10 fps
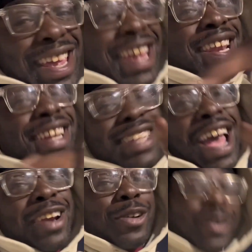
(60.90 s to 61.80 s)
in the
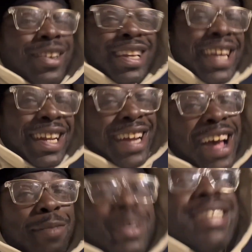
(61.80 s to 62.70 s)
title, in the
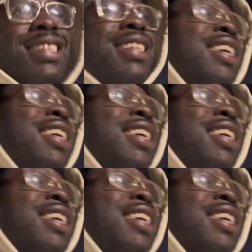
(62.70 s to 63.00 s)
comments,